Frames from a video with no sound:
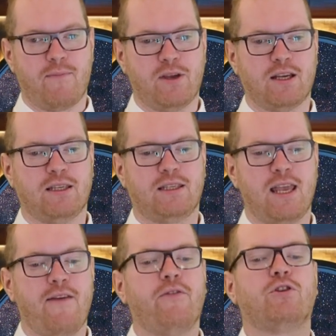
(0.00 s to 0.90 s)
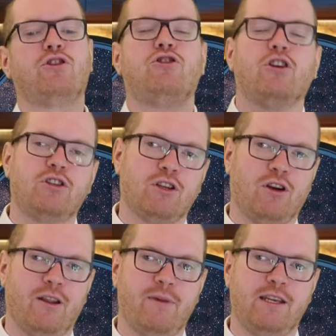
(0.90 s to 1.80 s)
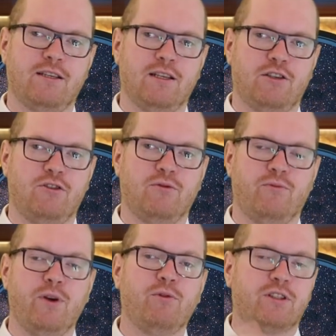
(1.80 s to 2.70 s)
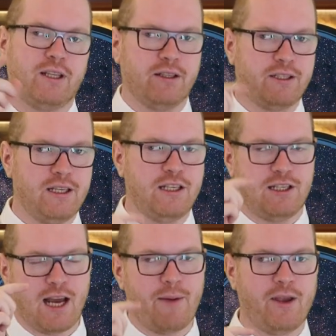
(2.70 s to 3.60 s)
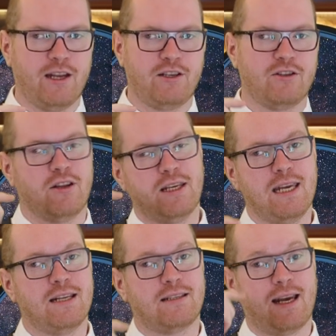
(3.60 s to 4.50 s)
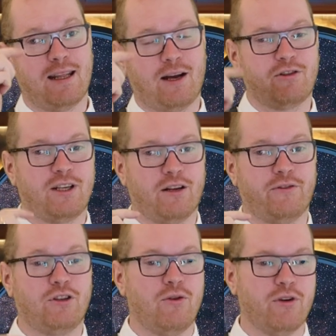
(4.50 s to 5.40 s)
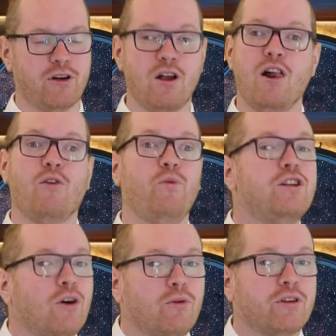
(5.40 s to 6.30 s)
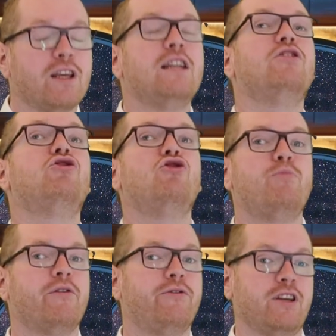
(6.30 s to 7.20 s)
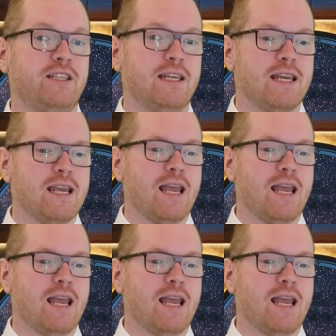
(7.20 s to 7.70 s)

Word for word: Because if it was just a collimation issue, we would still see sharp edges on the inside and outside of the donut. We don't, it is super fuzzy.